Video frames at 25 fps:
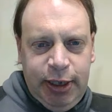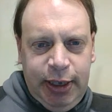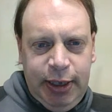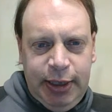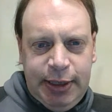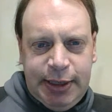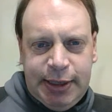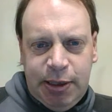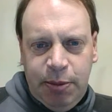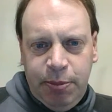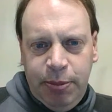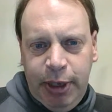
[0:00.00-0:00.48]

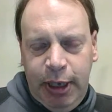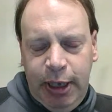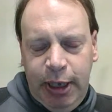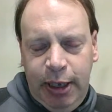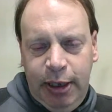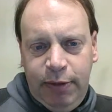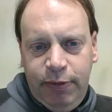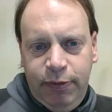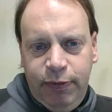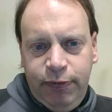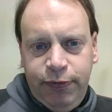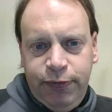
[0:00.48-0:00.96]
think
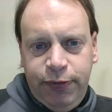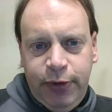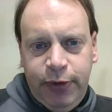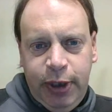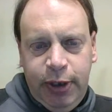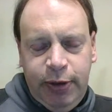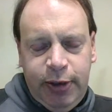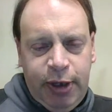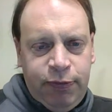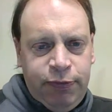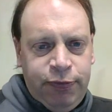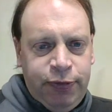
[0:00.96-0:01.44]
somebody
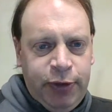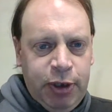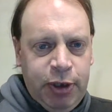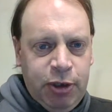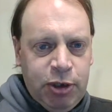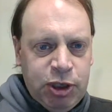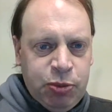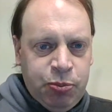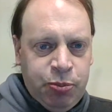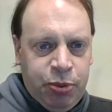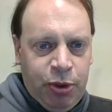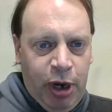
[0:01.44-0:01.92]
that
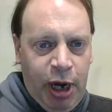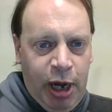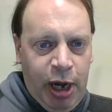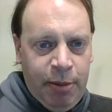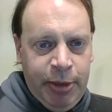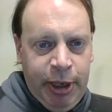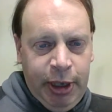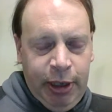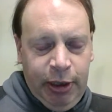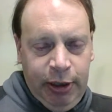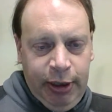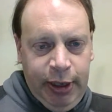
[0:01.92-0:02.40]
figures
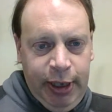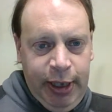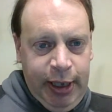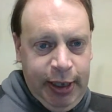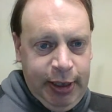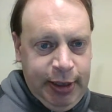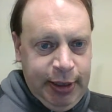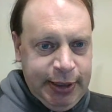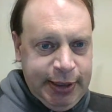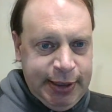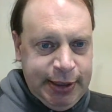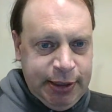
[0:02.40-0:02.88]
prominently
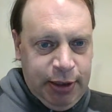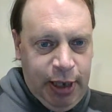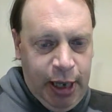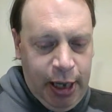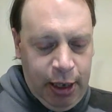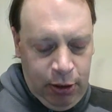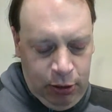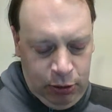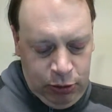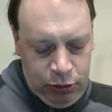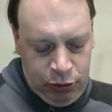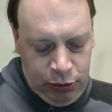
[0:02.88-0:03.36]
in this
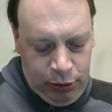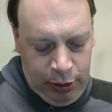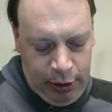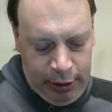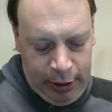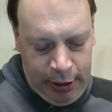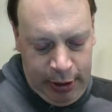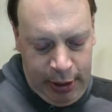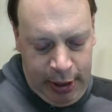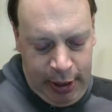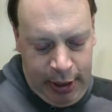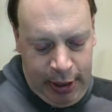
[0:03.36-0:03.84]
lotto
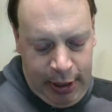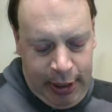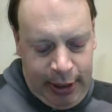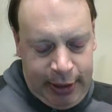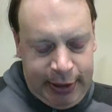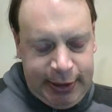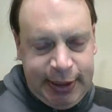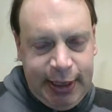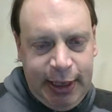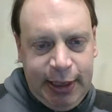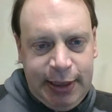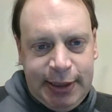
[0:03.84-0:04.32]
drawing
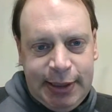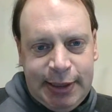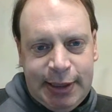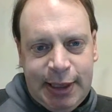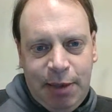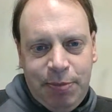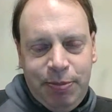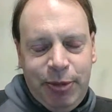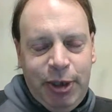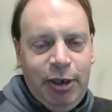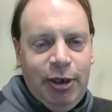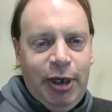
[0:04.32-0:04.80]
said
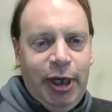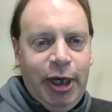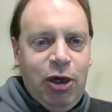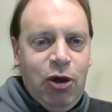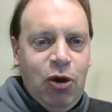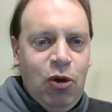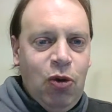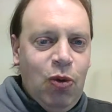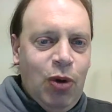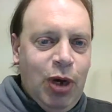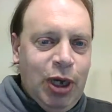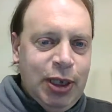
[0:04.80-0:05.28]
something like,
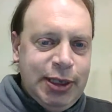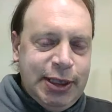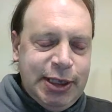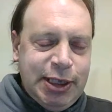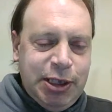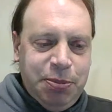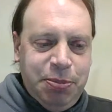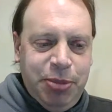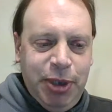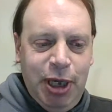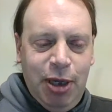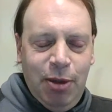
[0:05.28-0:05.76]
"Who wants
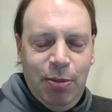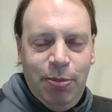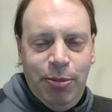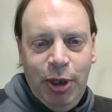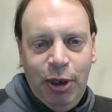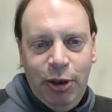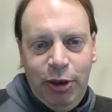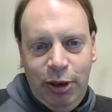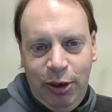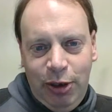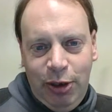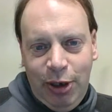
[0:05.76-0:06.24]
to be a
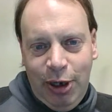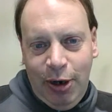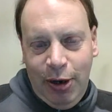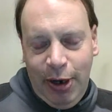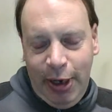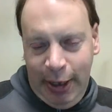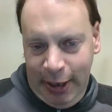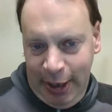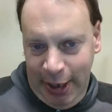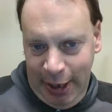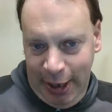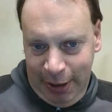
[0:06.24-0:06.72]
billionaire?"
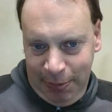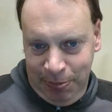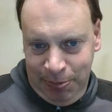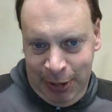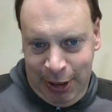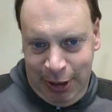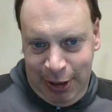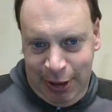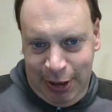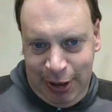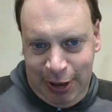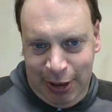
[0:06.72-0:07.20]
I got
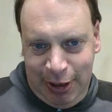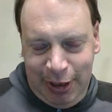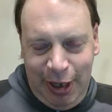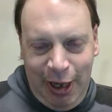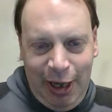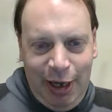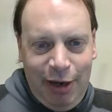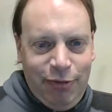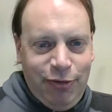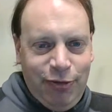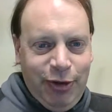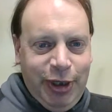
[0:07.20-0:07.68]

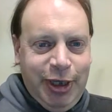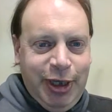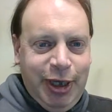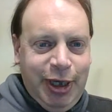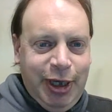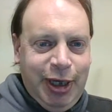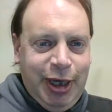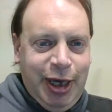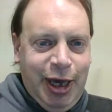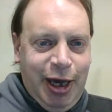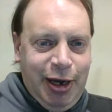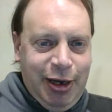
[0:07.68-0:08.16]
kind of a
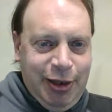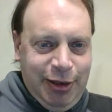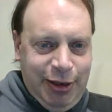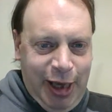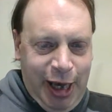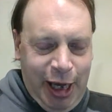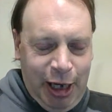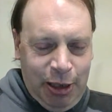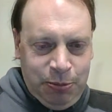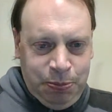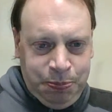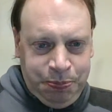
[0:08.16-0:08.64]
kick out of
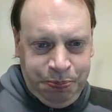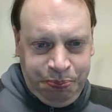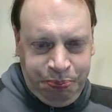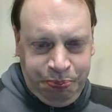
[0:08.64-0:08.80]
that.